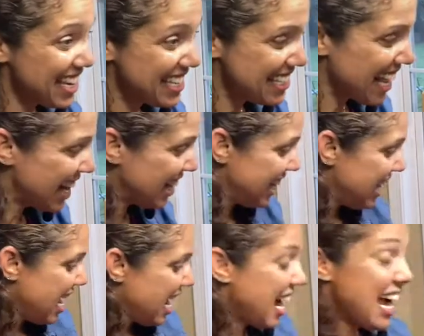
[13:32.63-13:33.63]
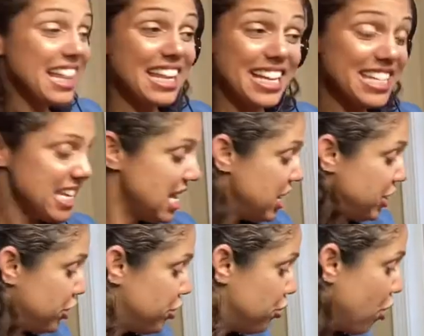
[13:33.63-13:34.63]
salad, I like to eat
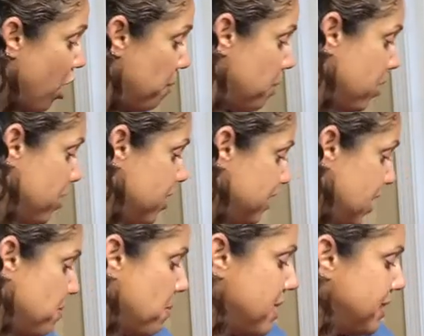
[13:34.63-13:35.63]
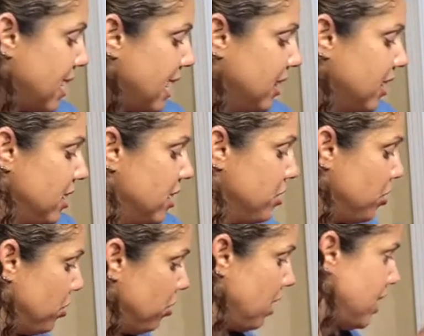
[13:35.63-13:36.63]
strawberries in my salad. Do
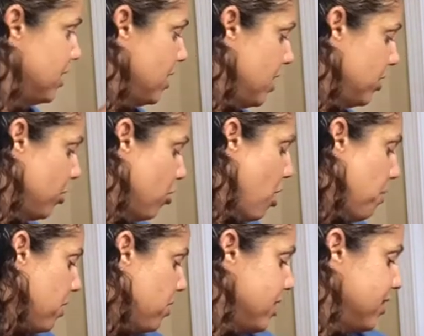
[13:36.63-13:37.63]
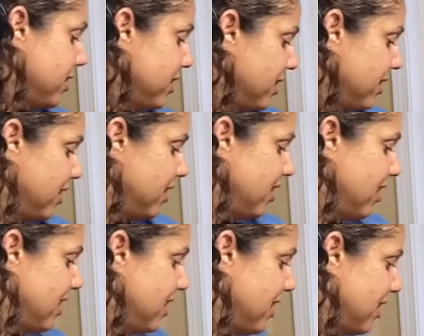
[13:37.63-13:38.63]
you like to eat strawberries?
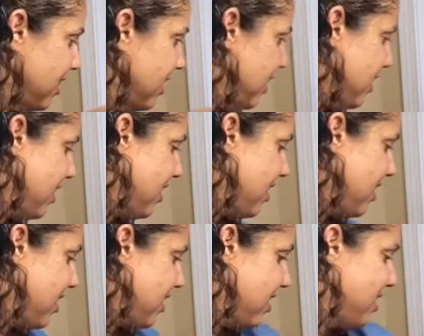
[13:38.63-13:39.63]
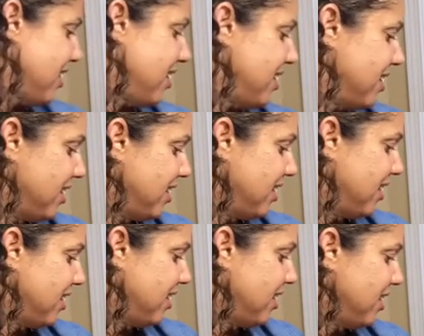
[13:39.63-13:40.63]
Um, that's
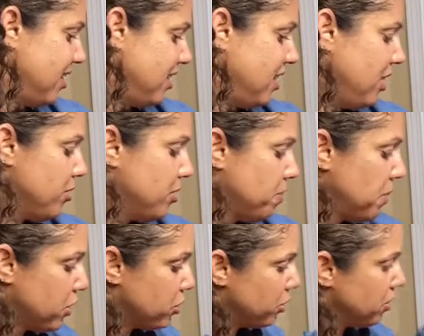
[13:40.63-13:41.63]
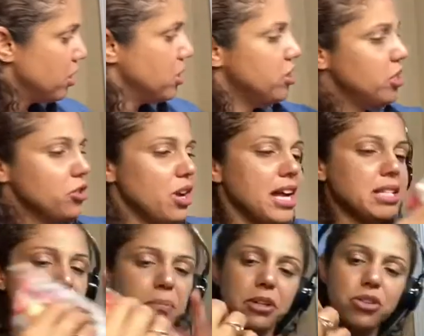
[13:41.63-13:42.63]
so. Here's a picture. Teacher has
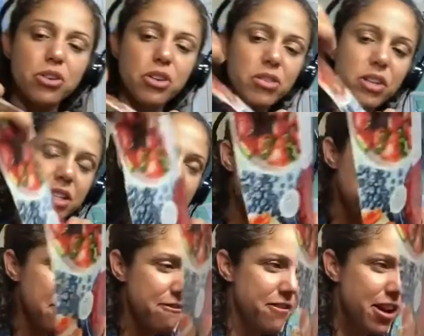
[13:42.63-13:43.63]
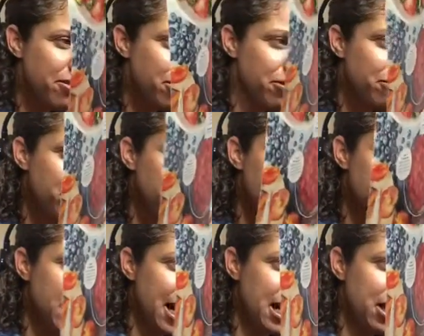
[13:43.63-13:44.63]
a picture. These are my favorite fruits.
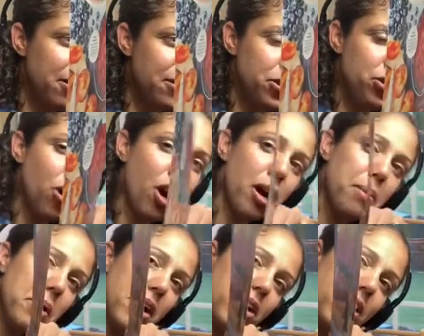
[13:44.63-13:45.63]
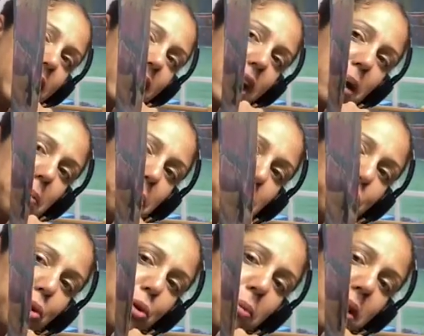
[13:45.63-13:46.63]
I love strawberry and
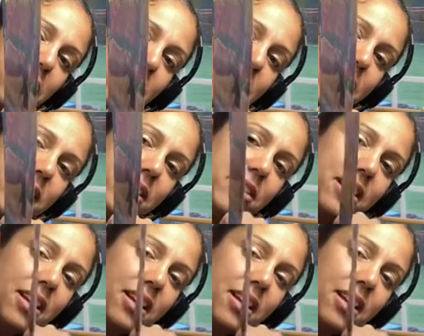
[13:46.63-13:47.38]
blueberries